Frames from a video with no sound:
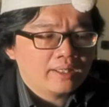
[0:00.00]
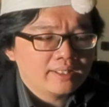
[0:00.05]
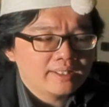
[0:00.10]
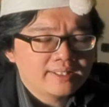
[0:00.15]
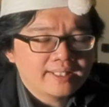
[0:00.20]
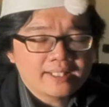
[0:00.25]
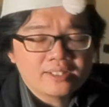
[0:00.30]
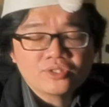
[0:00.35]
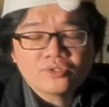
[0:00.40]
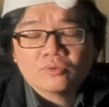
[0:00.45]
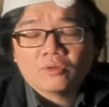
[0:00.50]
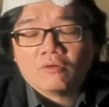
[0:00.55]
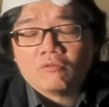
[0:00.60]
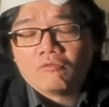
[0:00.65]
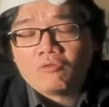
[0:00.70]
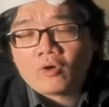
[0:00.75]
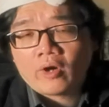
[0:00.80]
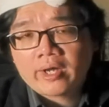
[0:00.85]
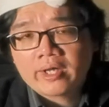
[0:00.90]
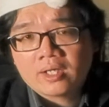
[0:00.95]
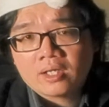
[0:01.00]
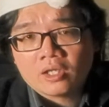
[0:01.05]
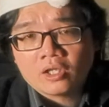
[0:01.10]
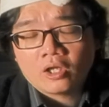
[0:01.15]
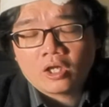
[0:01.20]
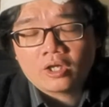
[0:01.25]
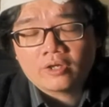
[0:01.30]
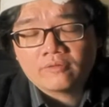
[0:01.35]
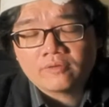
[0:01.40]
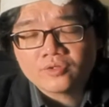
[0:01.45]
tends to avoid a
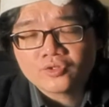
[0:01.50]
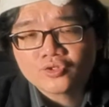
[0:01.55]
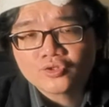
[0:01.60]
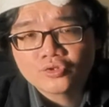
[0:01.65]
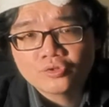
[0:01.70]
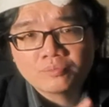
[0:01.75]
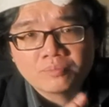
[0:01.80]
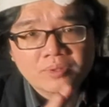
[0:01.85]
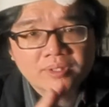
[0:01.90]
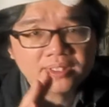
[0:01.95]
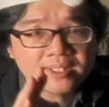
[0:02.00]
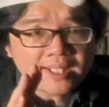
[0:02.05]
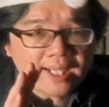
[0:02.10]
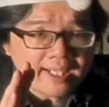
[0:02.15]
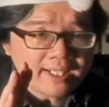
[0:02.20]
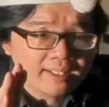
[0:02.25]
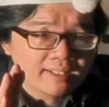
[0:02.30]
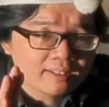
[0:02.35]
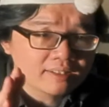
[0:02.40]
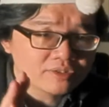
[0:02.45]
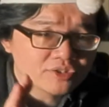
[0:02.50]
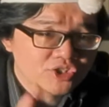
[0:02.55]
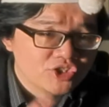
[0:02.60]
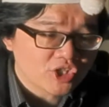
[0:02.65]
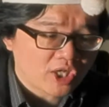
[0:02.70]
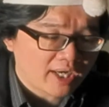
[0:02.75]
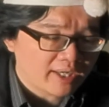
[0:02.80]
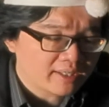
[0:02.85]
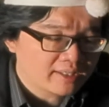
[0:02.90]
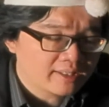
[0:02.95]
lot of the super technical
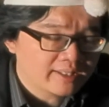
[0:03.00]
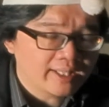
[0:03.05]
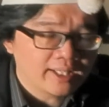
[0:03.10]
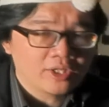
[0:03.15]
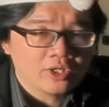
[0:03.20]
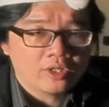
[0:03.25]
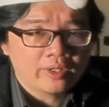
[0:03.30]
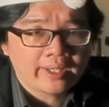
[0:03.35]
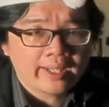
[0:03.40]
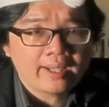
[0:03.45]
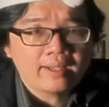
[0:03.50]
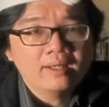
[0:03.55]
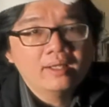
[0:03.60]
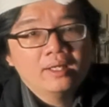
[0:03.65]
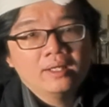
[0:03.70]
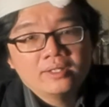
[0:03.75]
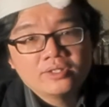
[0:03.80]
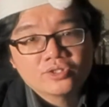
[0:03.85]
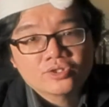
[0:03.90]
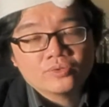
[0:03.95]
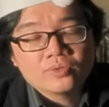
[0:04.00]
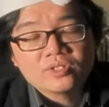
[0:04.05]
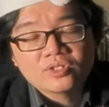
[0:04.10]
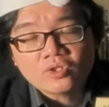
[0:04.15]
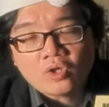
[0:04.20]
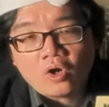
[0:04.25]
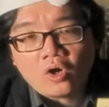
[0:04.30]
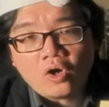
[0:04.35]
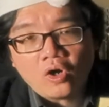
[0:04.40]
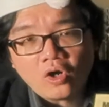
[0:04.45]
jargon and all that. So it's
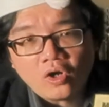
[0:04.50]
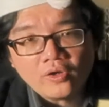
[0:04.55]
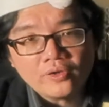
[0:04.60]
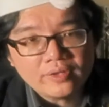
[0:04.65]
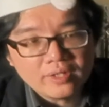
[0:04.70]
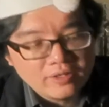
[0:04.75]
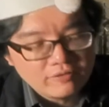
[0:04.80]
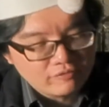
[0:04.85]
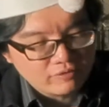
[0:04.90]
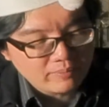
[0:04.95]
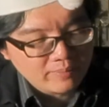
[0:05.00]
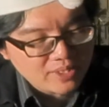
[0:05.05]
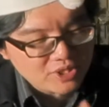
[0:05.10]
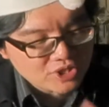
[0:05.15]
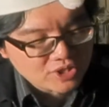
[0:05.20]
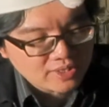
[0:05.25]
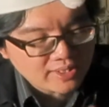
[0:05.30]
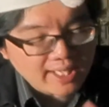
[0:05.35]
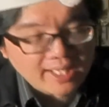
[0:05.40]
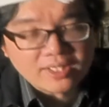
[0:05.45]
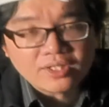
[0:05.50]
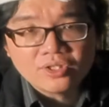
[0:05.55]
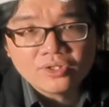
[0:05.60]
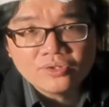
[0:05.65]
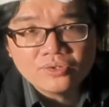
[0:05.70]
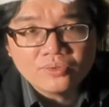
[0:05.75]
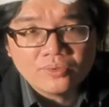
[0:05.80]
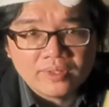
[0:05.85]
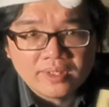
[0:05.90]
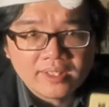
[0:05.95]
all the information that
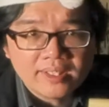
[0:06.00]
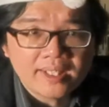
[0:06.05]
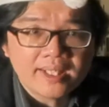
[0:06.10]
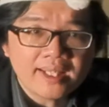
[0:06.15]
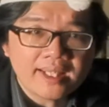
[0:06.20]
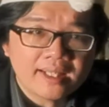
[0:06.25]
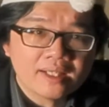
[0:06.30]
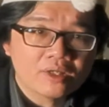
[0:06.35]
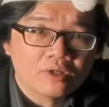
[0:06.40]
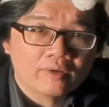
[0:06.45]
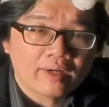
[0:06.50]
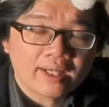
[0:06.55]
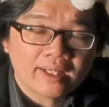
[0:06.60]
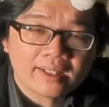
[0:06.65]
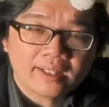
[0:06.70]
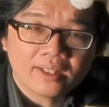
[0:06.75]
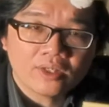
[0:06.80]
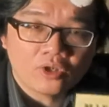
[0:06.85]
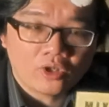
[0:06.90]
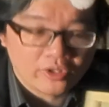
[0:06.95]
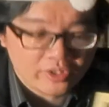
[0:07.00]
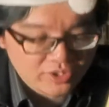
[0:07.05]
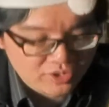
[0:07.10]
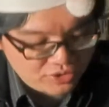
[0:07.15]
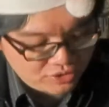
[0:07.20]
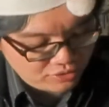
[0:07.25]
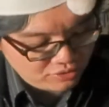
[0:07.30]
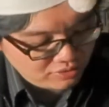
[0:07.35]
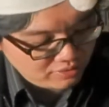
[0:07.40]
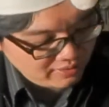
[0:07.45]
you need, right, in order
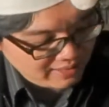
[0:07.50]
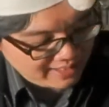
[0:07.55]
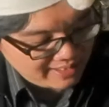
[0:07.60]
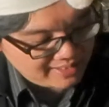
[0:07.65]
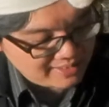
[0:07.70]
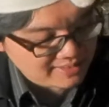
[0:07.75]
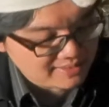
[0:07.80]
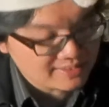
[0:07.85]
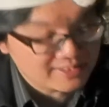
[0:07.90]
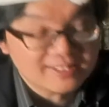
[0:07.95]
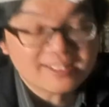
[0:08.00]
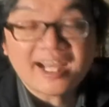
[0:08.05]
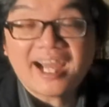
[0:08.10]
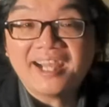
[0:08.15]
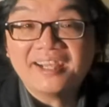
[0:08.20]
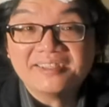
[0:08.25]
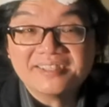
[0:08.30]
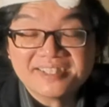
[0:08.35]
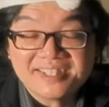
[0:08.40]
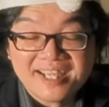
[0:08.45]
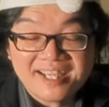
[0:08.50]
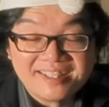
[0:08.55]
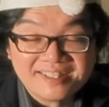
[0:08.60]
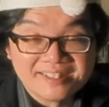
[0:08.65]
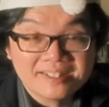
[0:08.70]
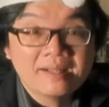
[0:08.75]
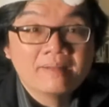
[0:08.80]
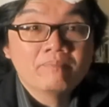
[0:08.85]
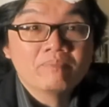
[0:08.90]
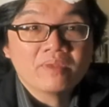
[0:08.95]
to, as the title
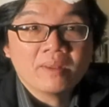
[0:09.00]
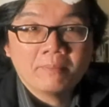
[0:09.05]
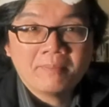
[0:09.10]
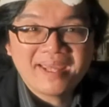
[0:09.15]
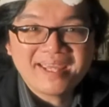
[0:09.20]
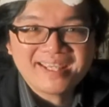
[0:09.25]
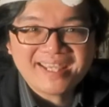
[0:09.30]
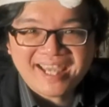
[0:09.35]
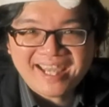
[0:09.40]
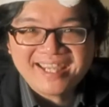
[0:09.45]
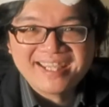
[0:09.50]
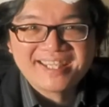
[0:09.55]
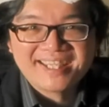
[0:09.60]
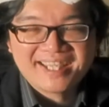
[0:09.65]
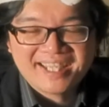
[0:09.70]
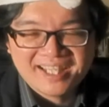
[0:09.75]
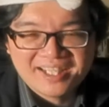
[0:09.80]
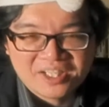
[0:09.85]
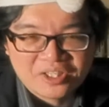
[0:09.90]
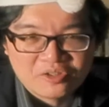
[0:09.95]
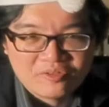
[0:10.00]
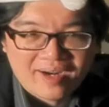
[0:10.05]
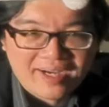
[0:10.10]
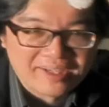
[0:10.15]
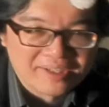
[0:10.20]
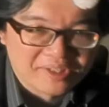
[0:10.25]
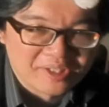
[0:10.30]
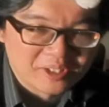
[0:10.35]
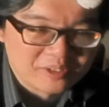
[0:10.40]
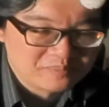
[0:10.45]
says, make a killer
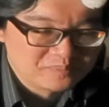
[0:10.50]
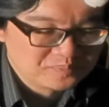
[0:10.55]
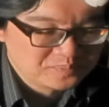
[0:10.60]
record.